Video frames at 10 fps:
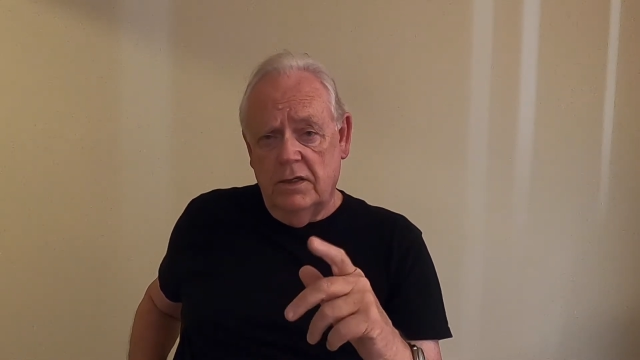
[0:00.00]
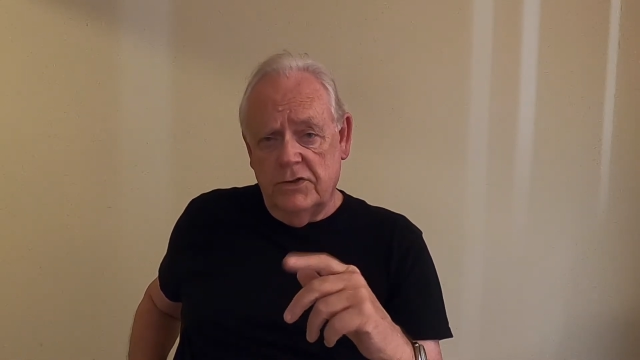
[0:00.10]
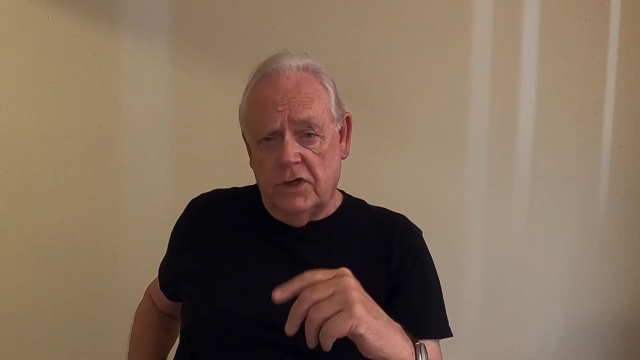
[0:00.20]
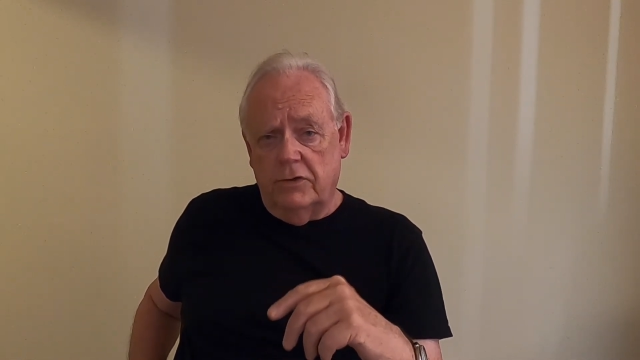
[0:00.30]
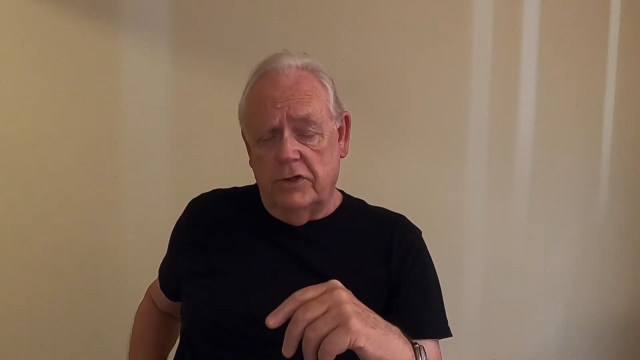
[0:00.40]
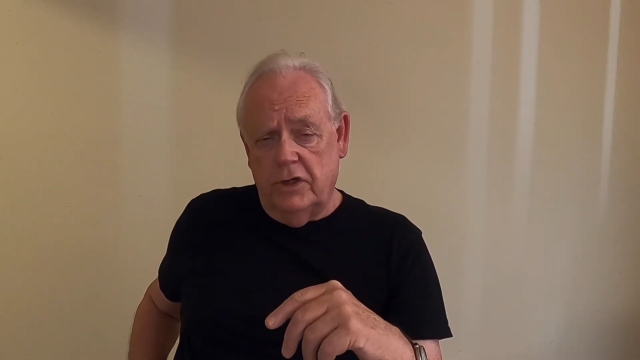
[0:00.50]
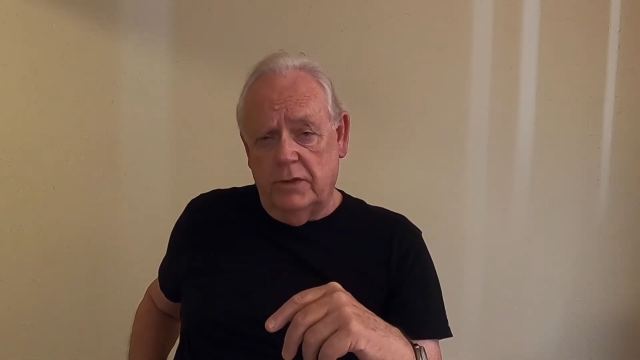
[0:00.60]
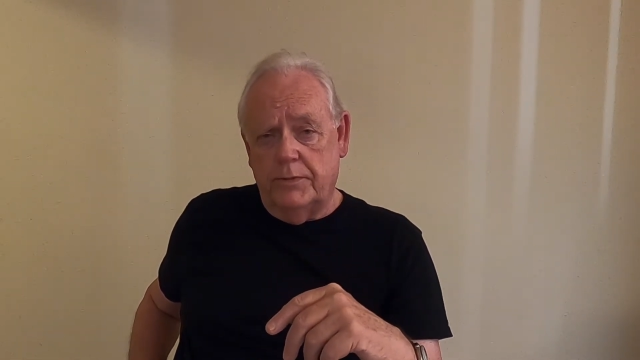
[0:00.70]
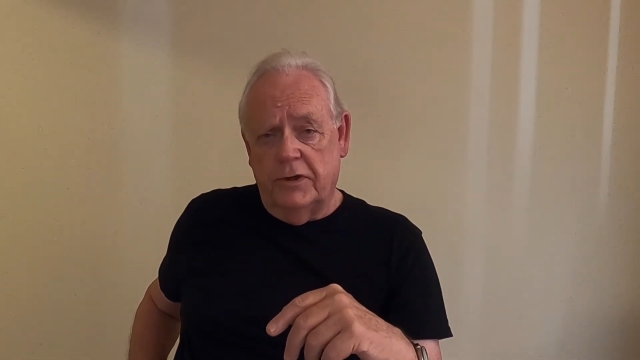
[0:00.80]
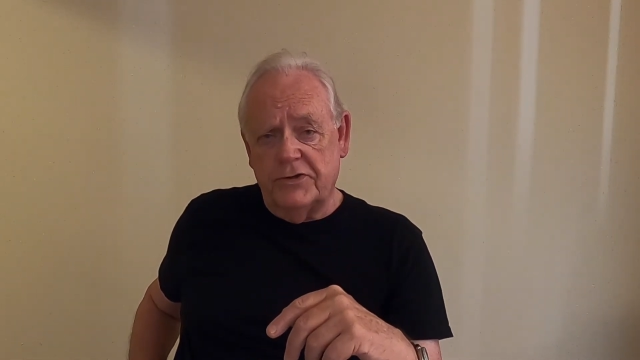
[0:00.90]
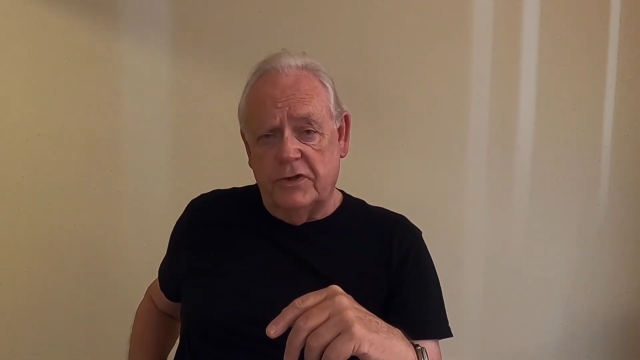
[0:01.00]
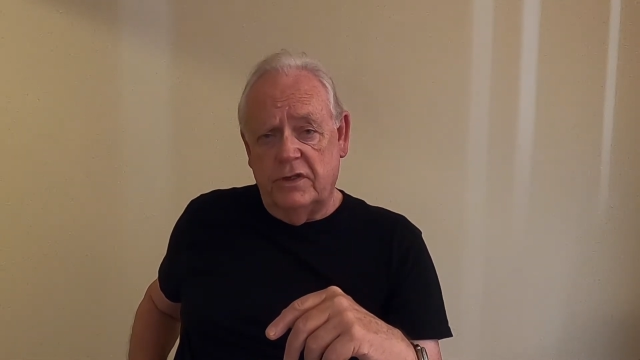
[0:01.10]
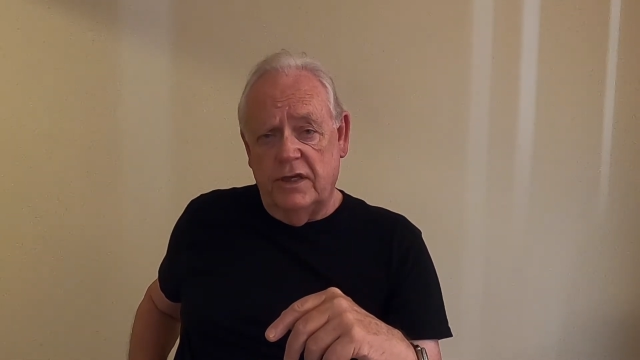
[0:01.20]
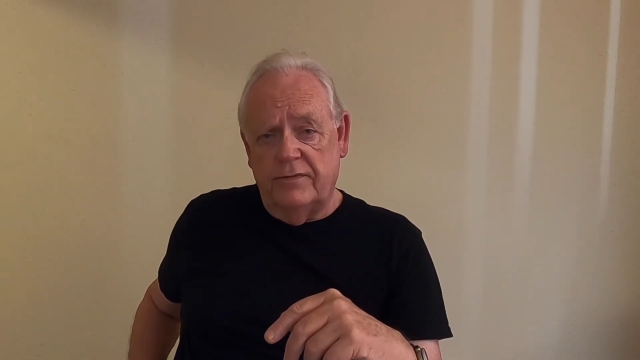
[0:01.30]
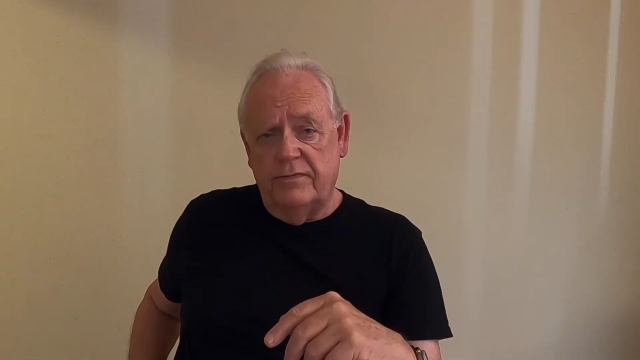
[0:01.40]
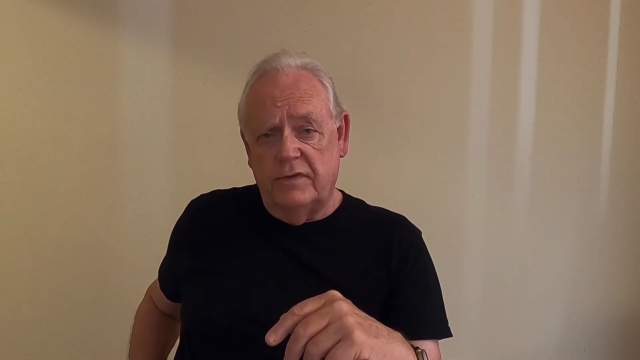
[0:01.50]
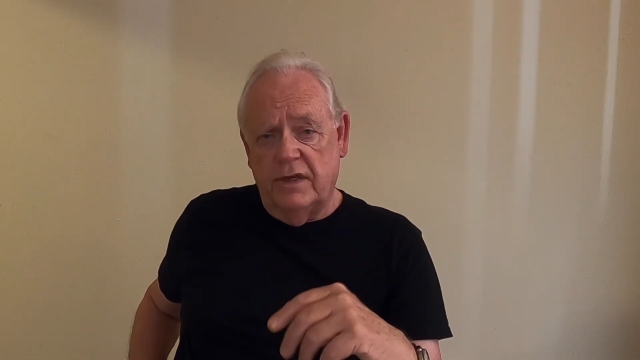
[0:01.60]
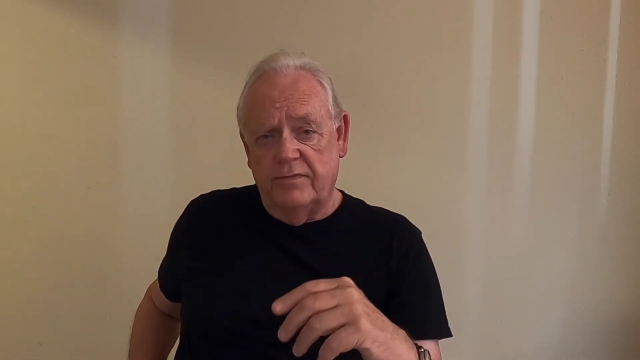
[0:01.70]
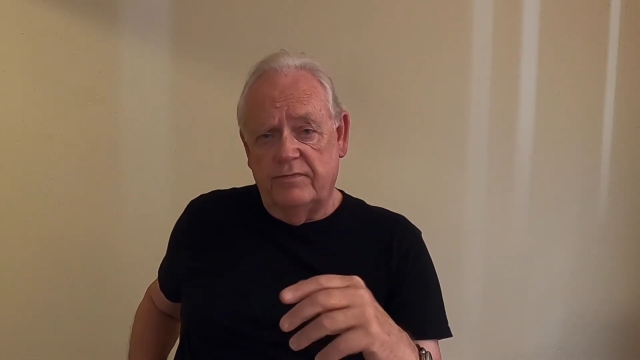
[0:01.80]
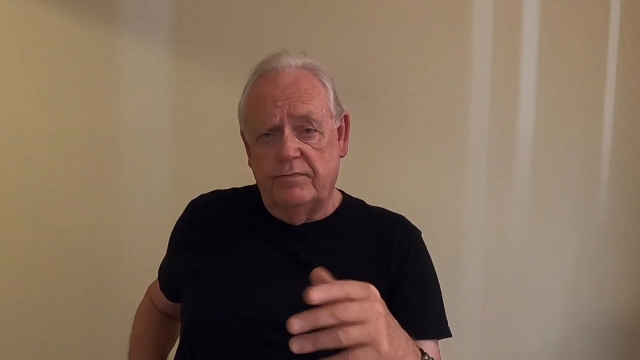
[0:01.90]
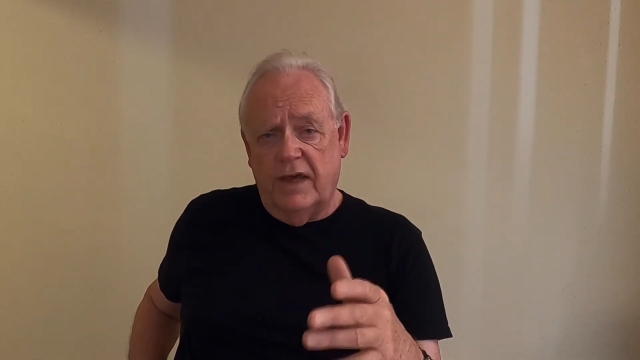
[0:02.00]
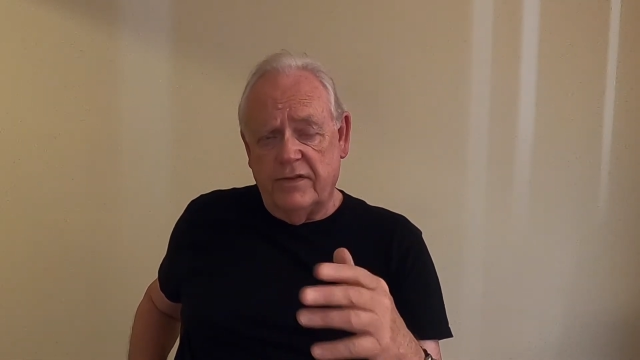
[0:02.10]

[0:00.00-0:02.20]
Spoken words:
So the young person, I